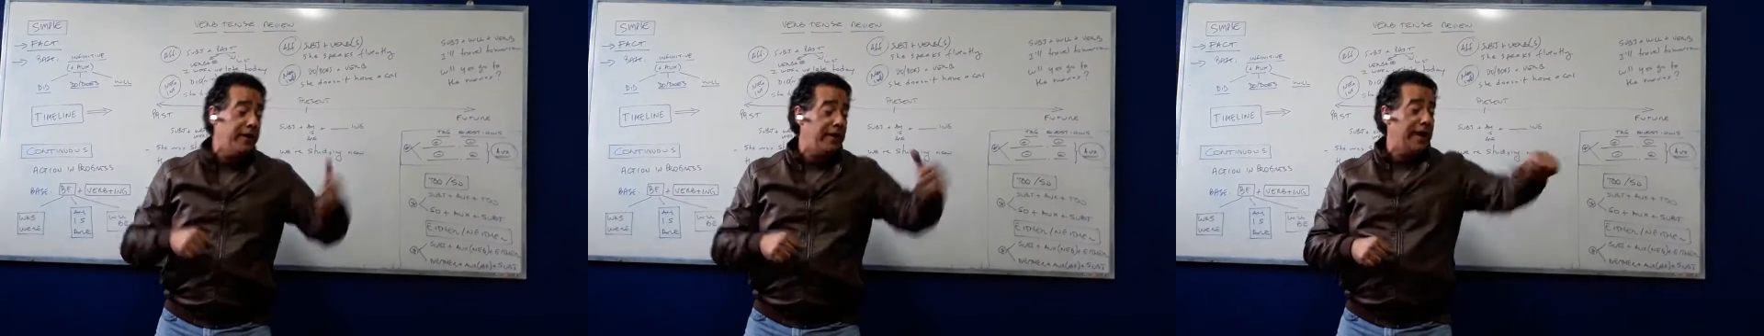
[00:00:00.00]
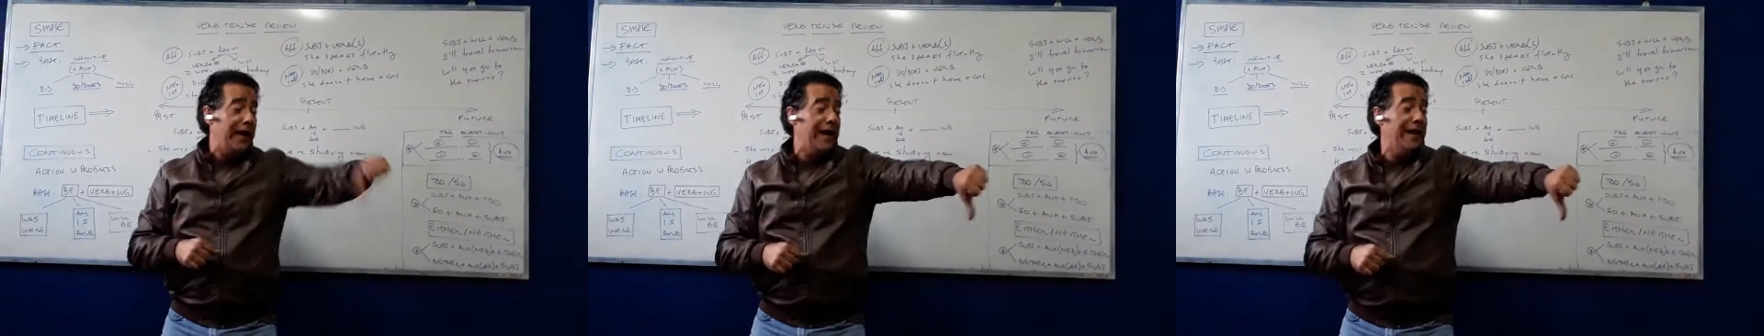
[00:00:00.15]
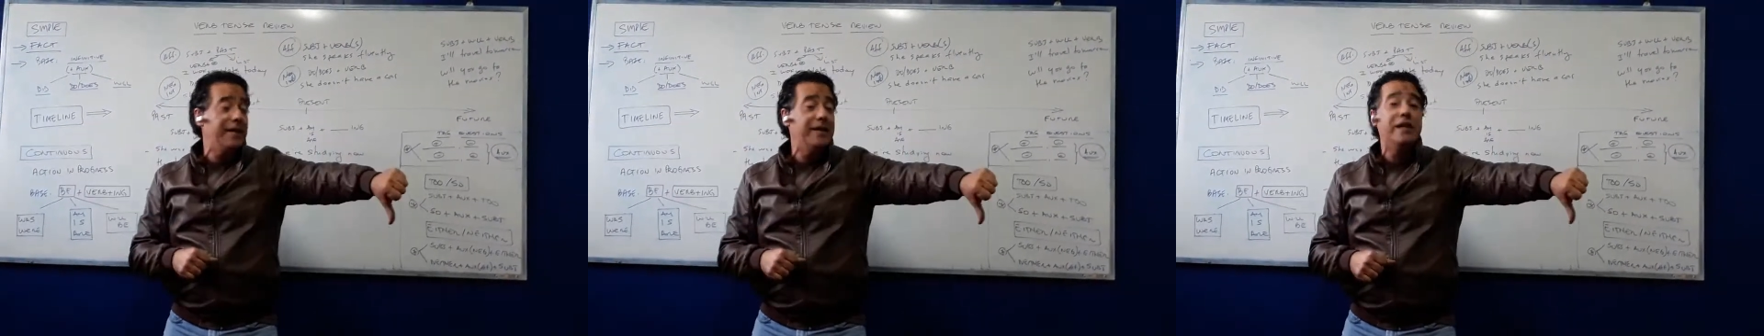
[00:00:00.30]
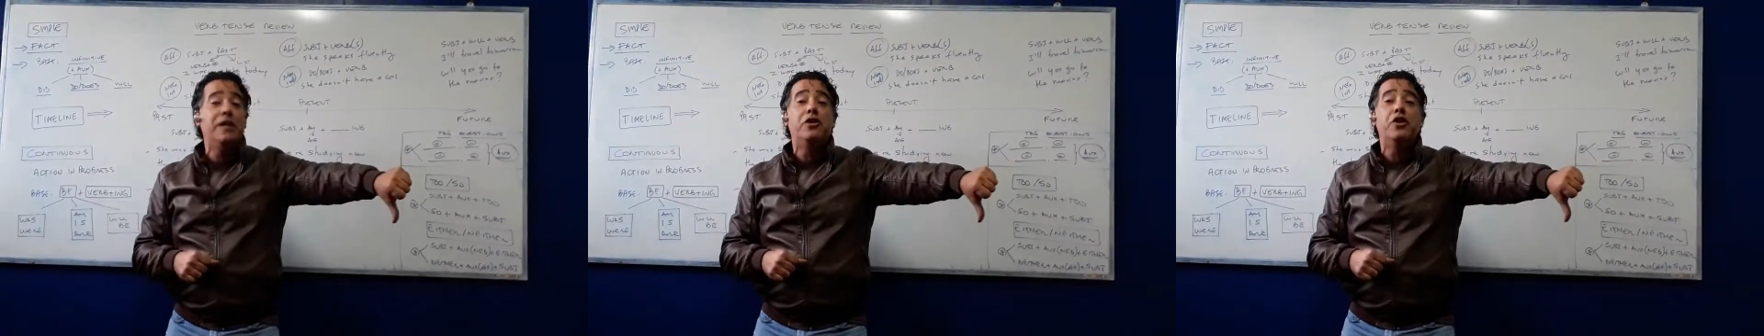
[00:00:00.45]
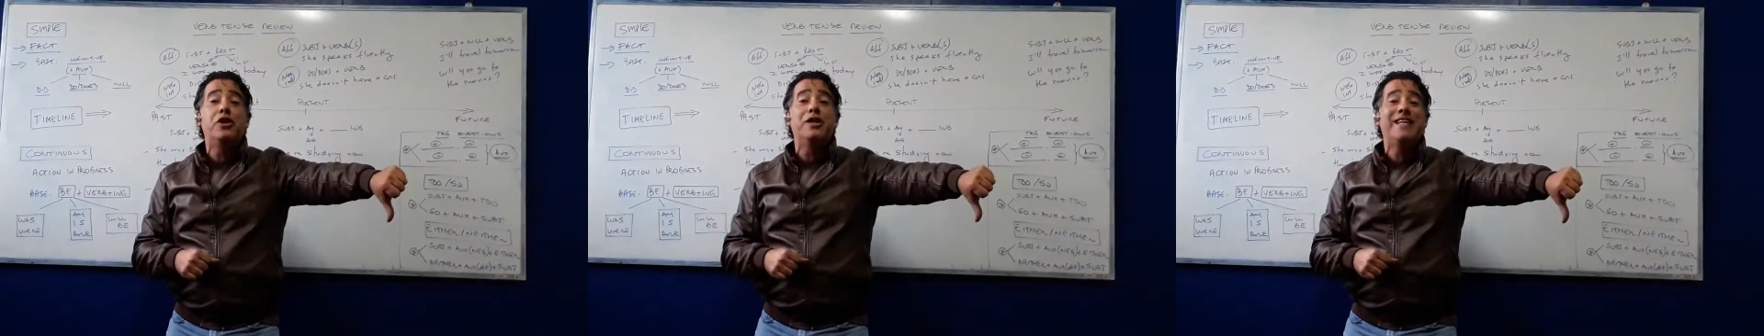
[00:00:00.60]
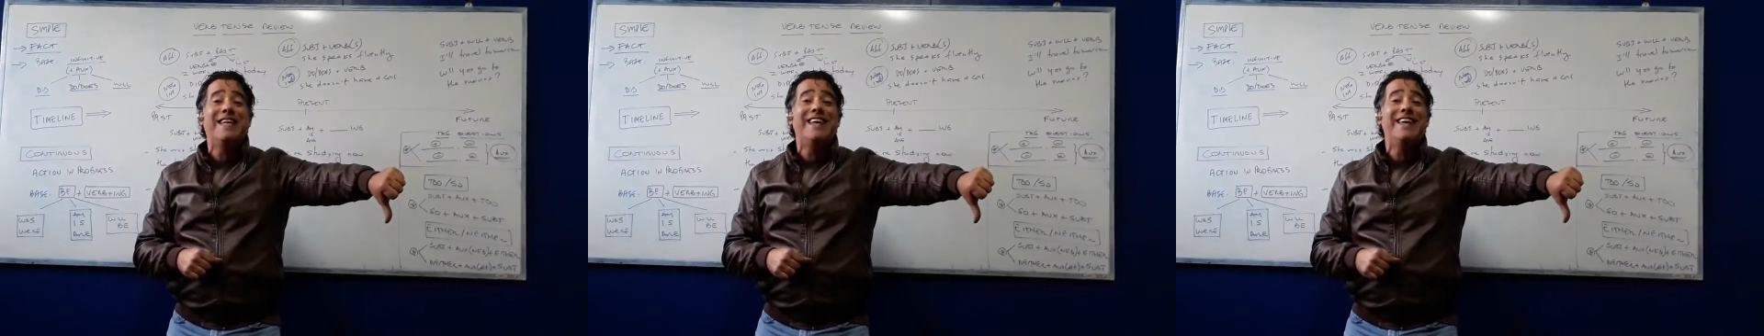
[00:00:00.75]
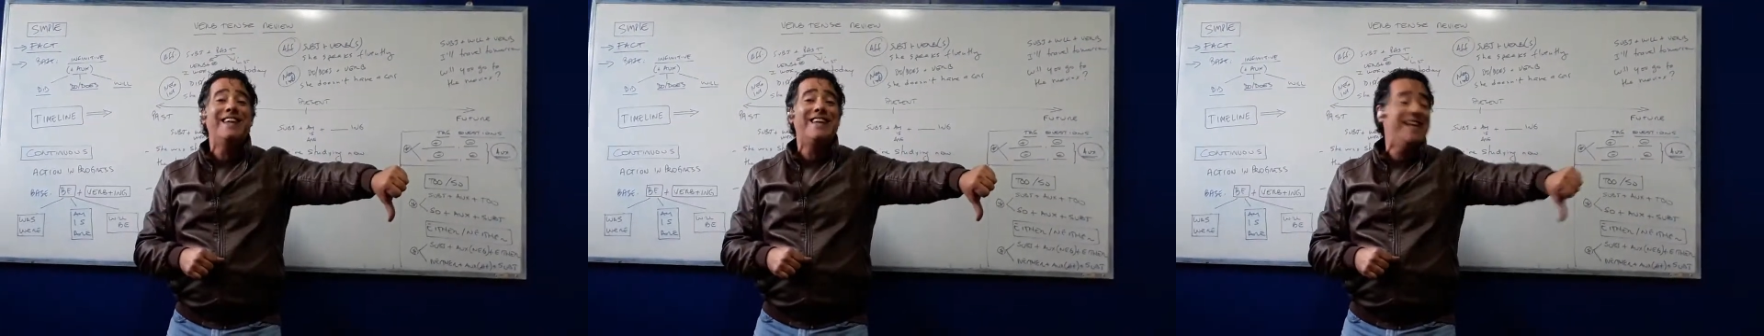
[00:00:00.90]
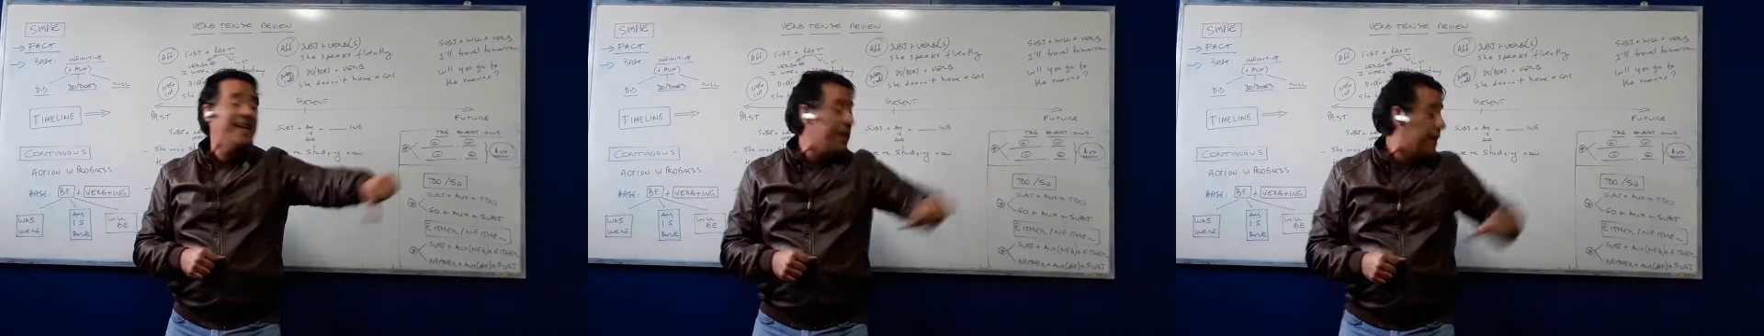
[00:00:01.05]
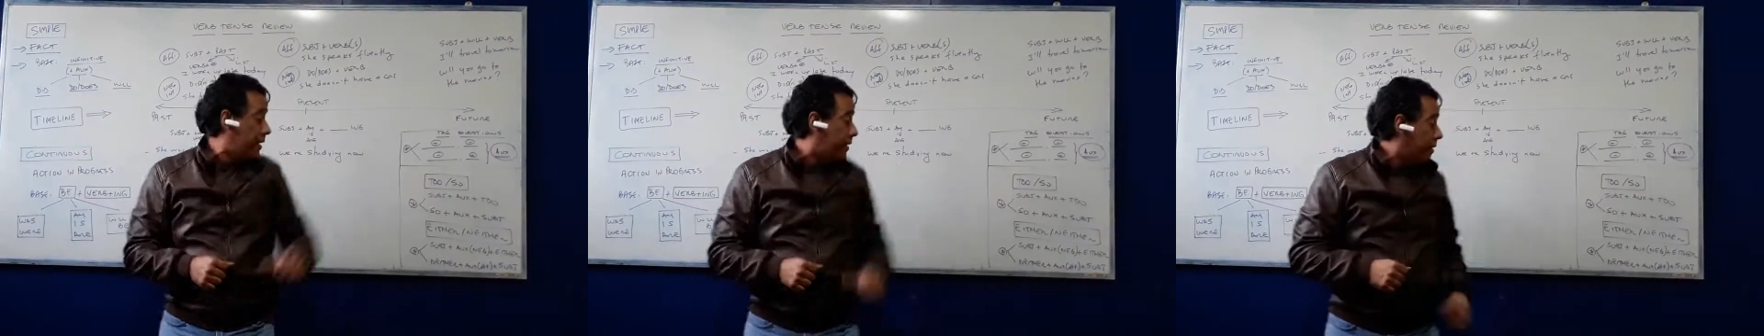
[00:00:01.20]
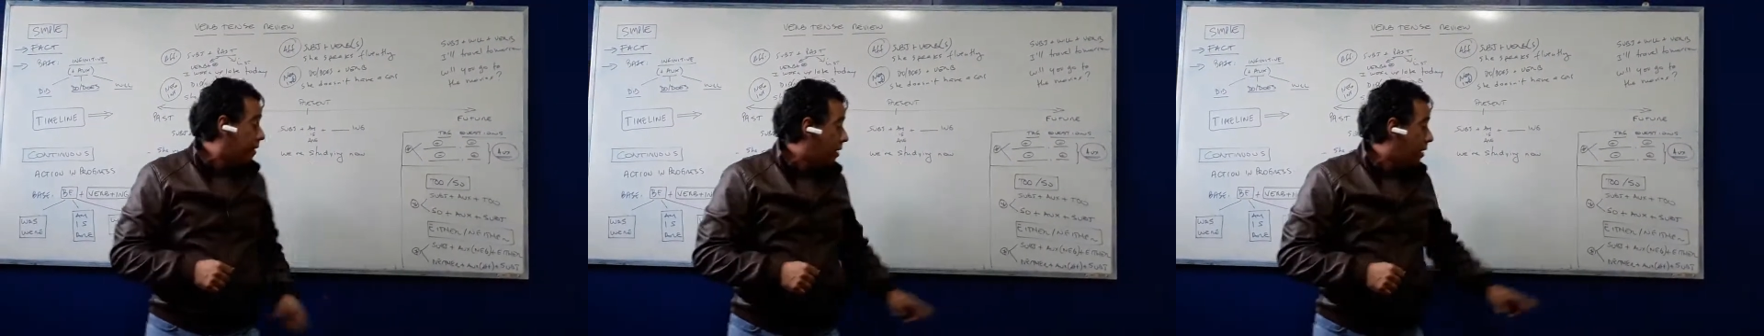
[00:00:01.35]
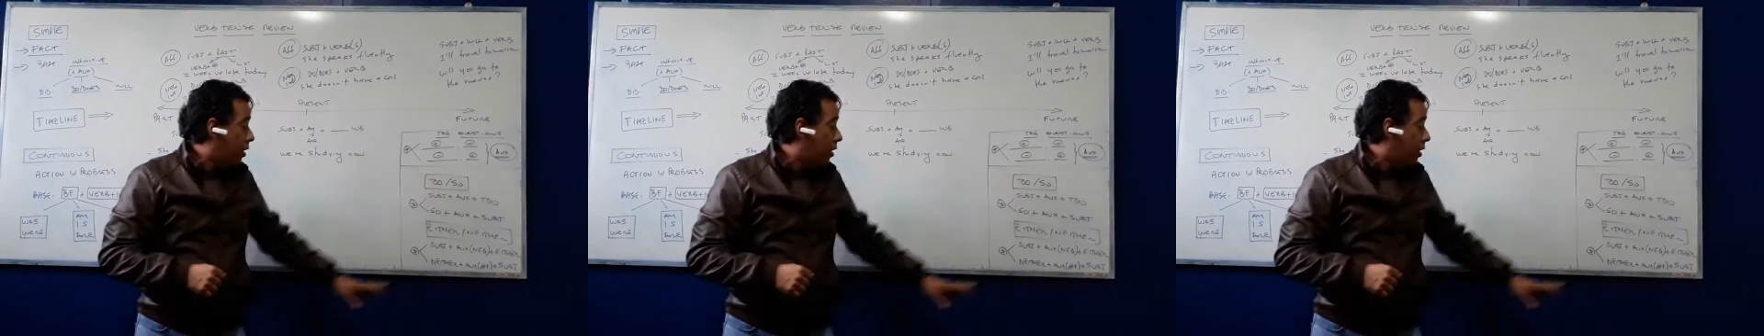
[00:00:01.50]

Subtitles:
and neither did he.